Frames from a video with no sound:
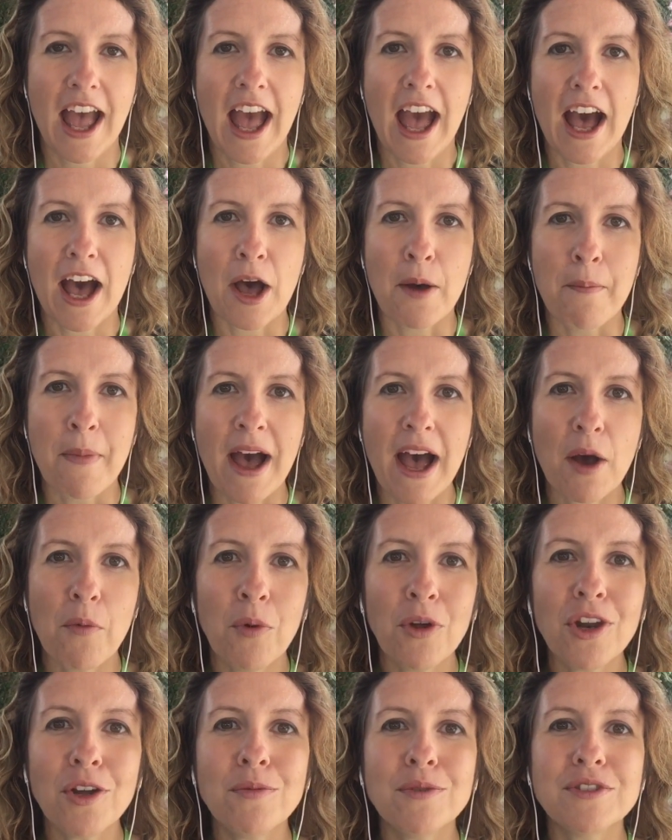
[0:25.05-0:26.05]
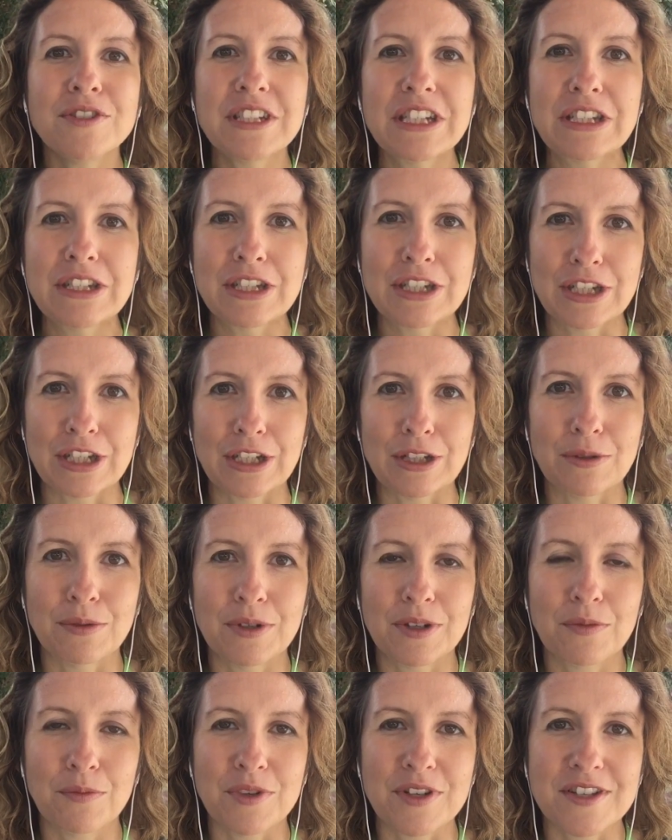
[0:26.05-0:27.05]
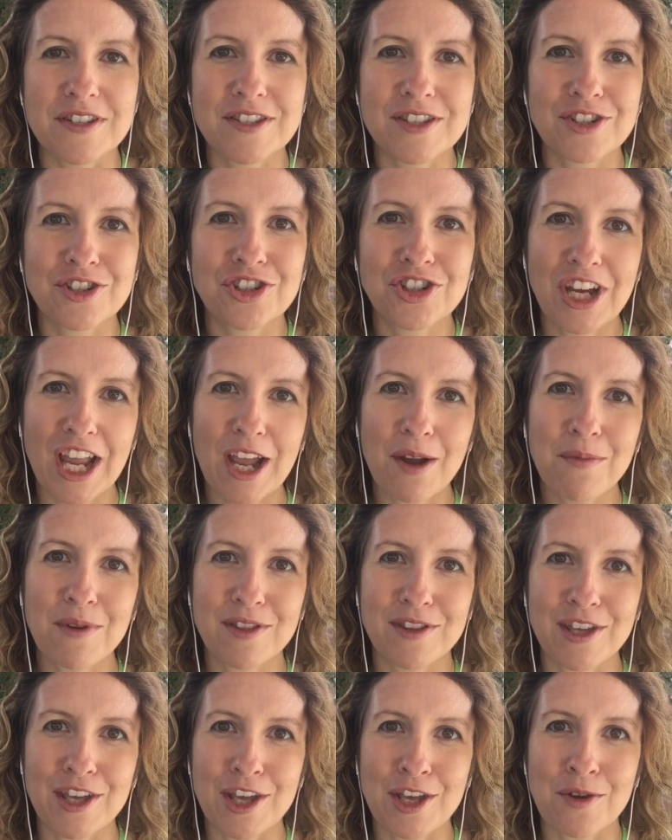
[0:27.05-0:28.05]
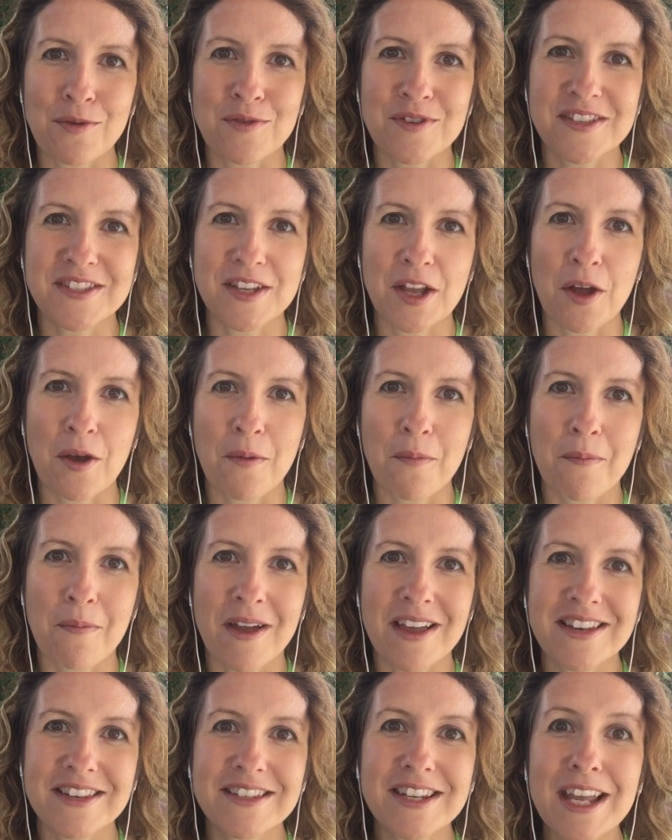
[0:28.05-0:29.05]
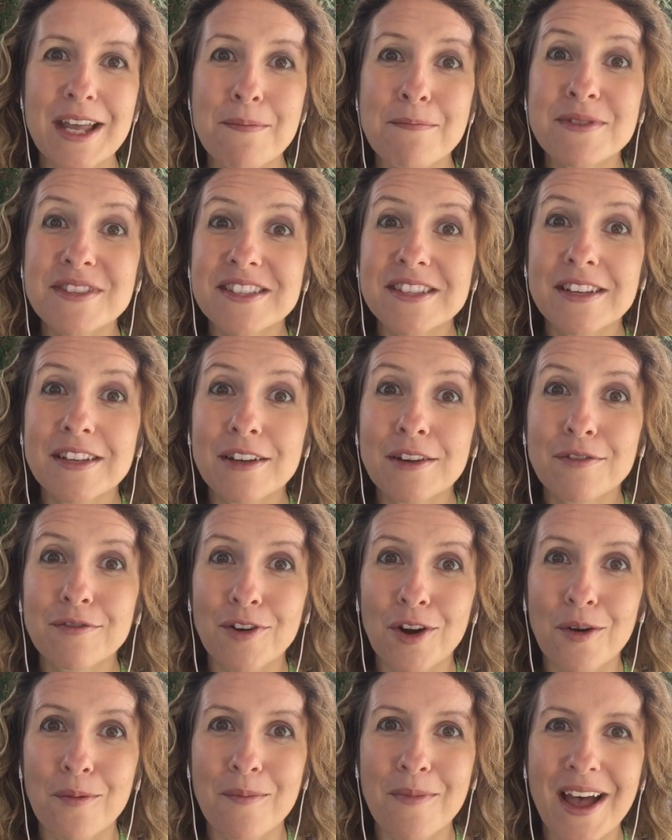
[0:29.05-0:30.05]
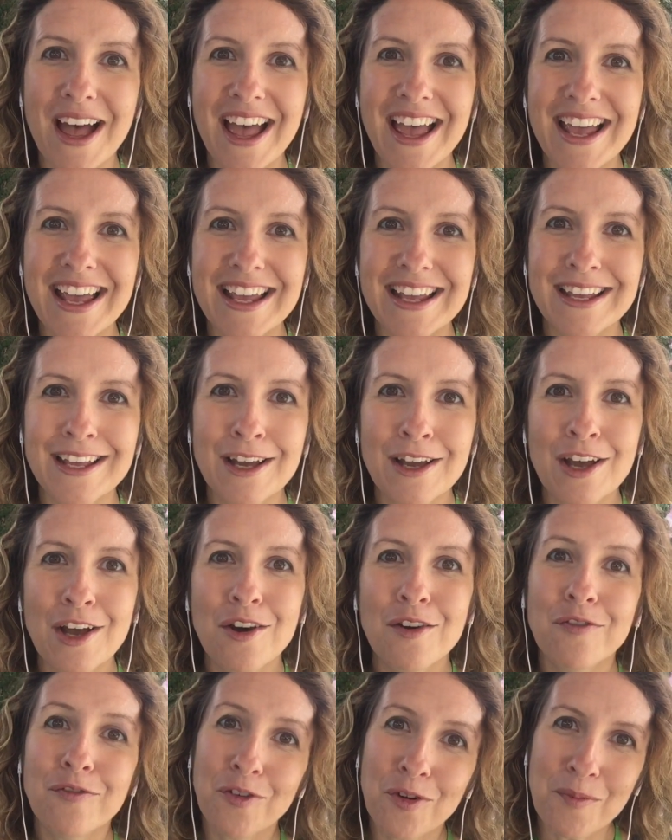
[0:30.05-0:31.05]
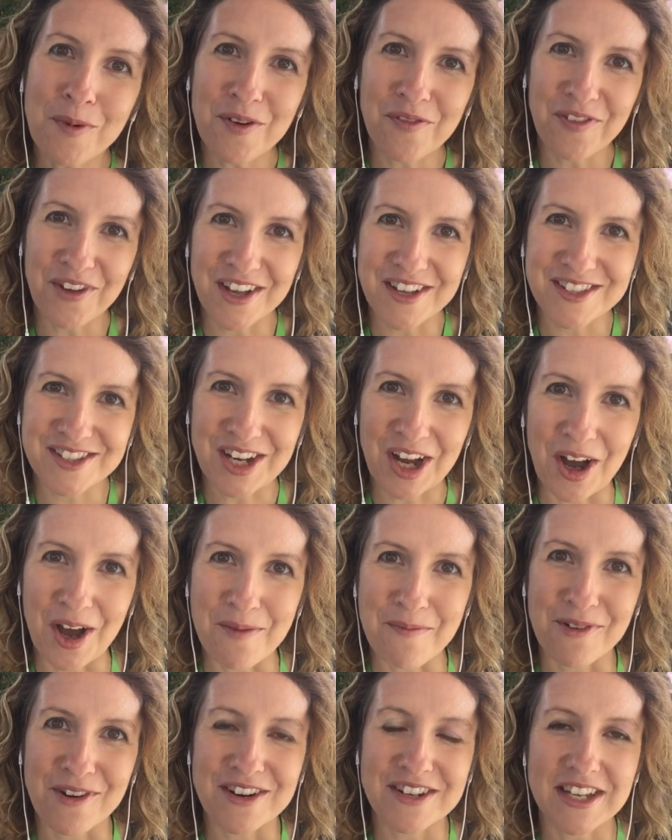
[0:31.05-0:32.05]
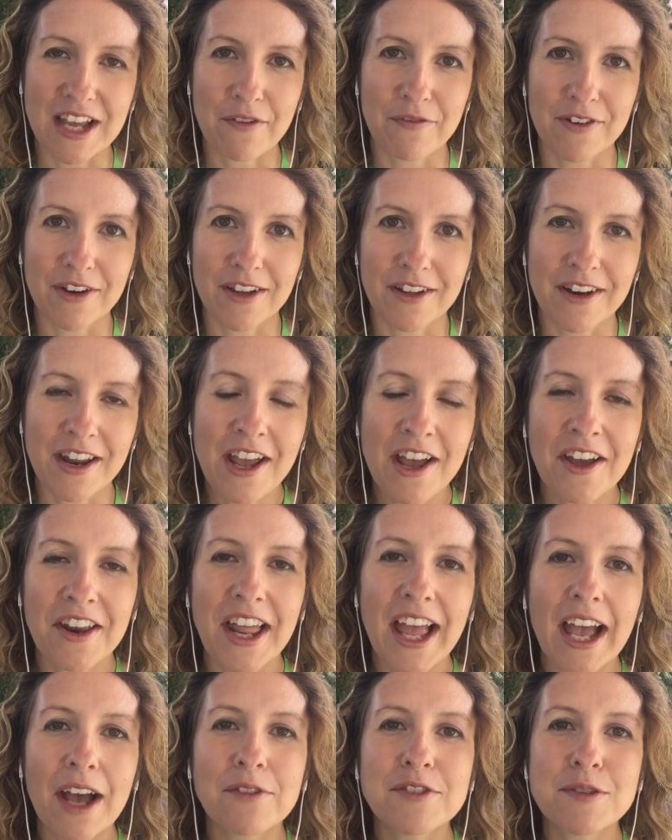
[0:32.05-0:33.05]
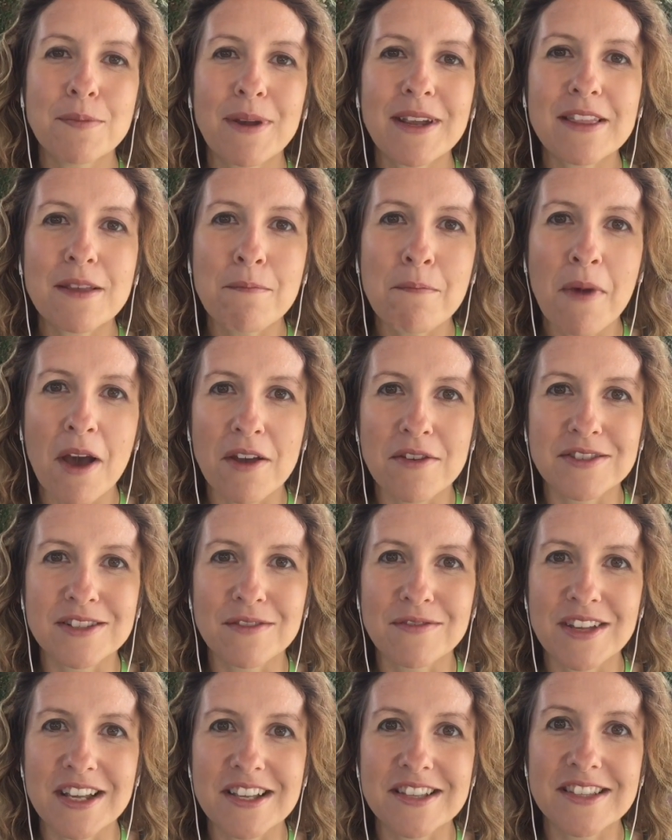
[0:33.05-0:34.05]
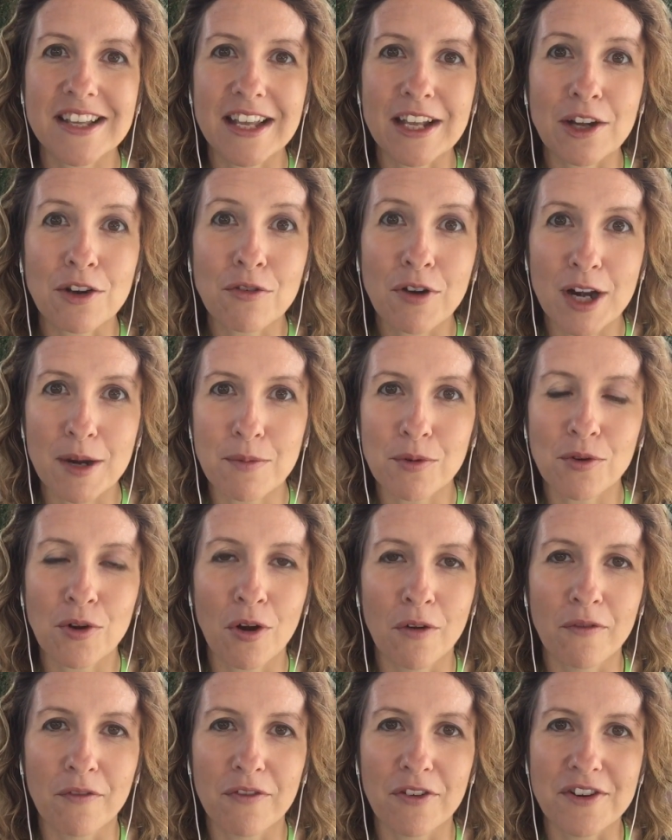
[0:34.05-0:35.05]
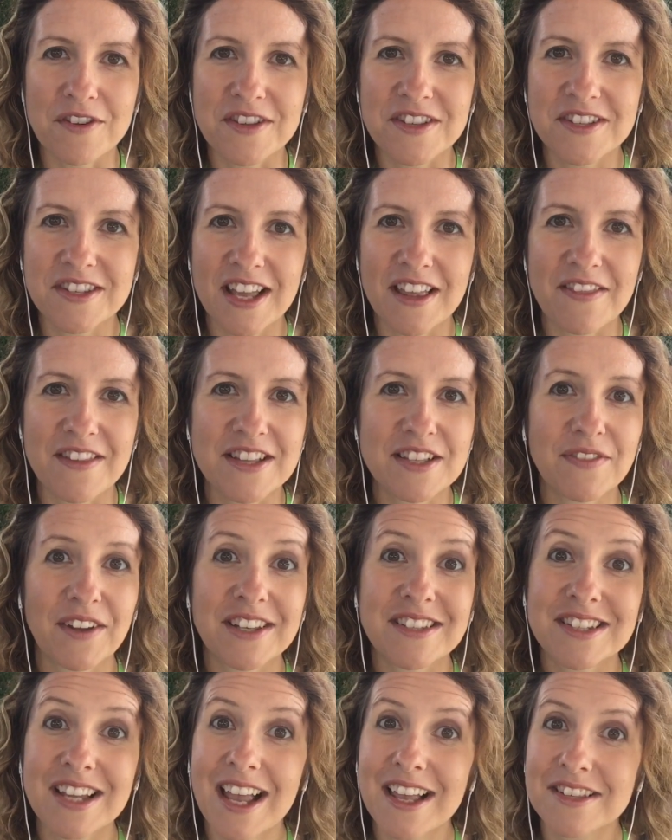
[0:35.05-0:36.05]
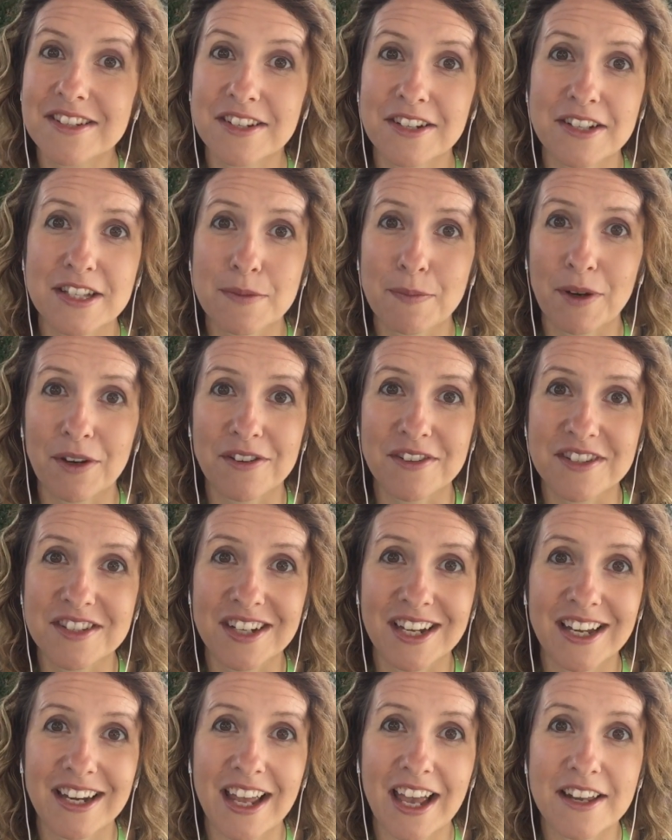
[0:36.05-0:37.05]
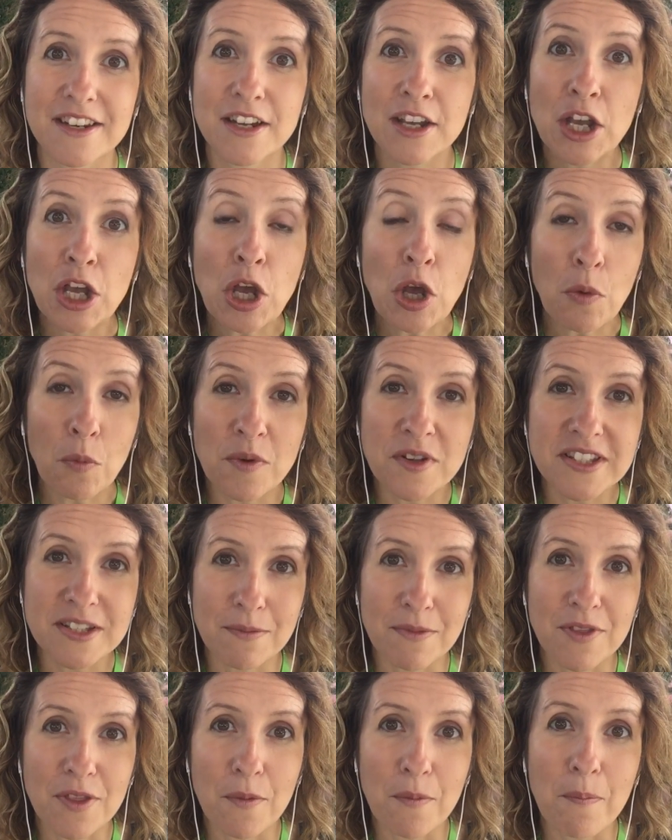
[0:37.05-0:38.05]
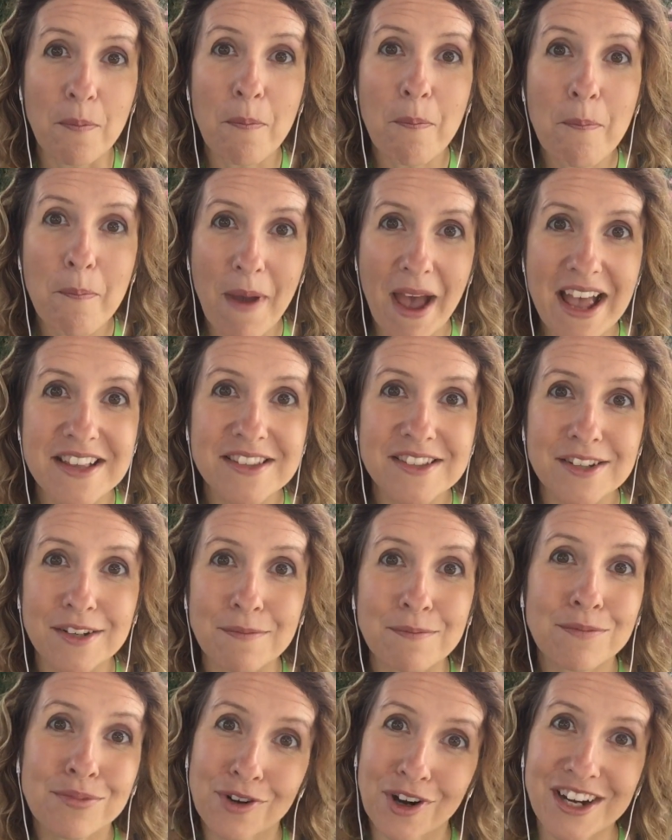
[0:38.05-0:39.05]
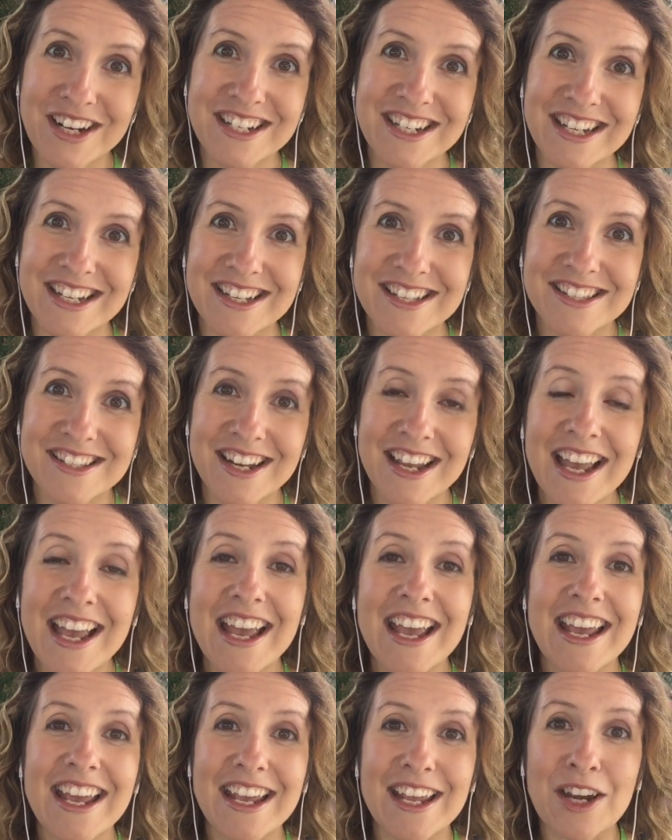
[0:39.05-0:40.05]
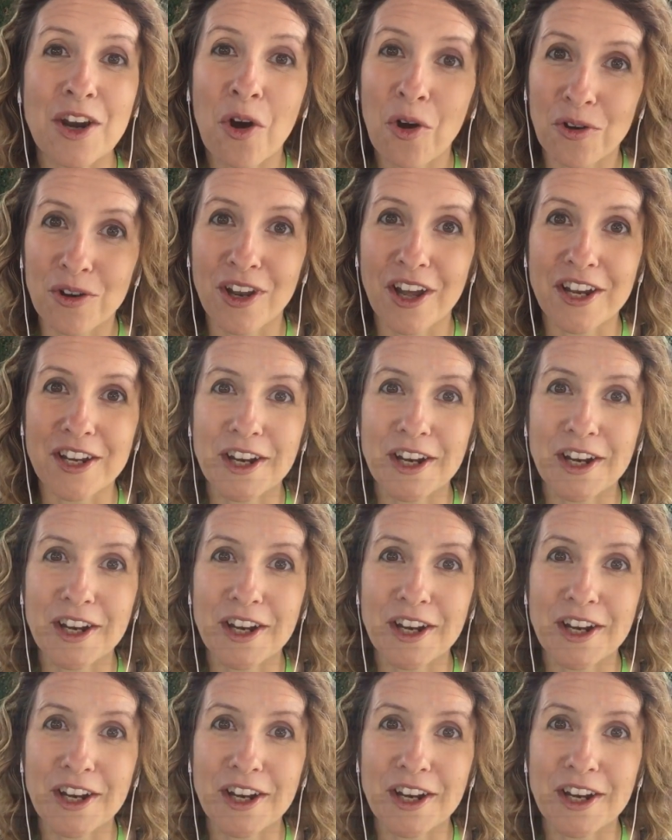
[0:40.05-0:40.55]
And what I wanted to do was share with you some tips from a former first-timer at DevLearn and how to make the most of this incredible conference and this fantastic experience to connect with some of the best and brightest in online